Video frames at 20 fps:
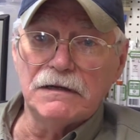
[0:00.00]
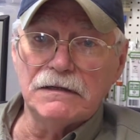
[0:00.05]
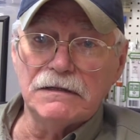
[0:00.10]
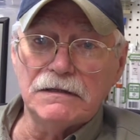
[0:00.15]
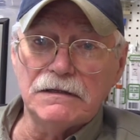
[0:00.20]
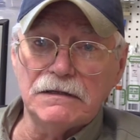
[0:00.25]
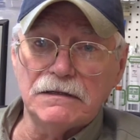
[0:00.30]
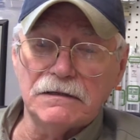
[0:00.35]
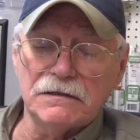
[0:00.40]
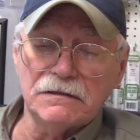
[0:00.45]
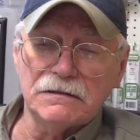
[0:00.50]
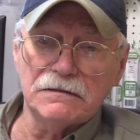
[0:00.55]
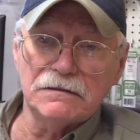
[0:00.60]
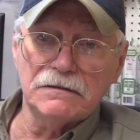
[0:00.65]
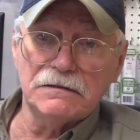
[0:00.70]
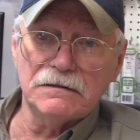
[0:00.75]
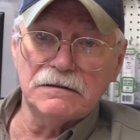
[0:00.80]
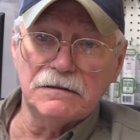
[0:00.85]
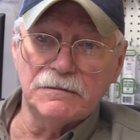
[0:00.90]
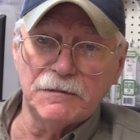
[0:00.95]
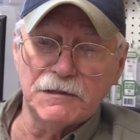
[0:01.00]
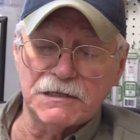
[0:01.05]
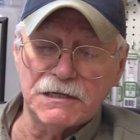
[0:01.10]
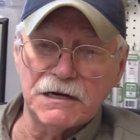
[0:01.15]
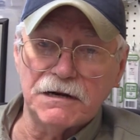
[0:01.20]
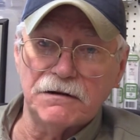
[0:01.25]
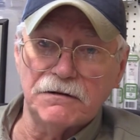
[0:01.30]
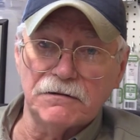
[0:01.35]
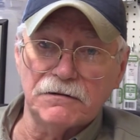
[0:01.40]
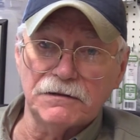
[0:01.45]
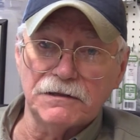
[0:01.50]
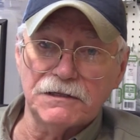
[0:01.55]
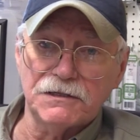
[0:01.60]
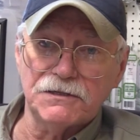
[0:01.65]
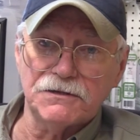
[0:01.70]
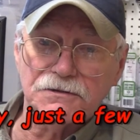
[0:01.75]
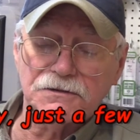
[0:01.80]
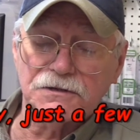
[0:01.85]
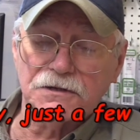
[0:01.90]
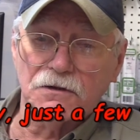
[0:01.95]
the material that
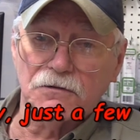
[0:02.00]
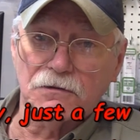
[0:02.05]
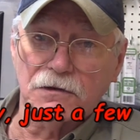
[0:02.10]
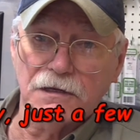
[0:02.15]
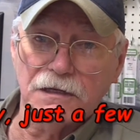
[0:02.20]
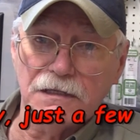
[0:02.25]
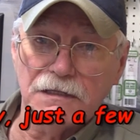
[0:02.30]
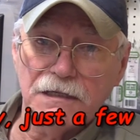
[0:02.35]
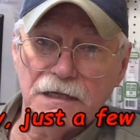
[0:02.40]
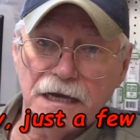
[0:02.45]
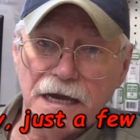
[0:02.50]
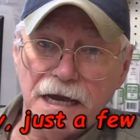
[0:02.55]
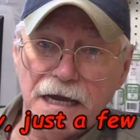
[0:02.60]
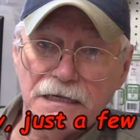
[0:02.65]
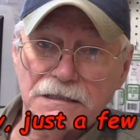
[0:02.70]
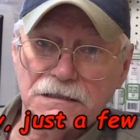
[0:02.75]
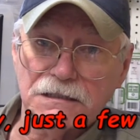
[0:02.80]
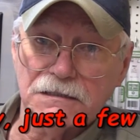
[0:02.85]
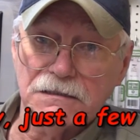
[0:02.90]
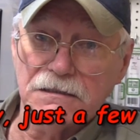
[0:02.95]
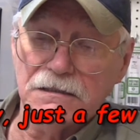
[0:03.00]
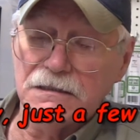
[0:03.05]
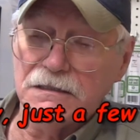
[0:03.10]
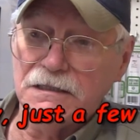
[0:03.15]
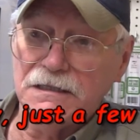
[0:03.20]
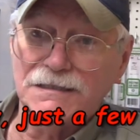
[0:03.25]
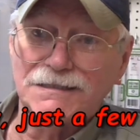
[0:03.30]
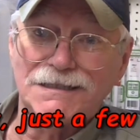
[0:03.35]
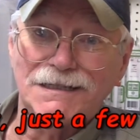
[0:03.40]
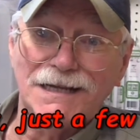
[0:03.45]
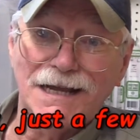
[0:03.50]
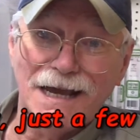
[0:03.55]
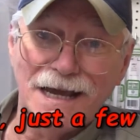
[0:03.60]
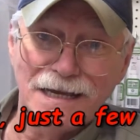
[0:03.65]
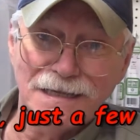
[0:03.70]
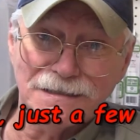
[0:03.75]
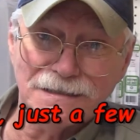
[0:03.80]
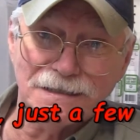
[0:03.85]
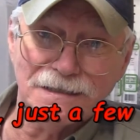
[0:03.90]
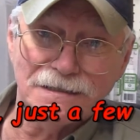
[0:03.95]
you're soaking in the acid. It's an
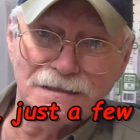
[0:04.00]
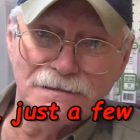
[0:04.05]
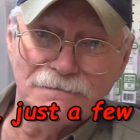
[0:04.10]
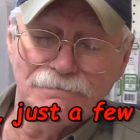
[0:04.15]
acid.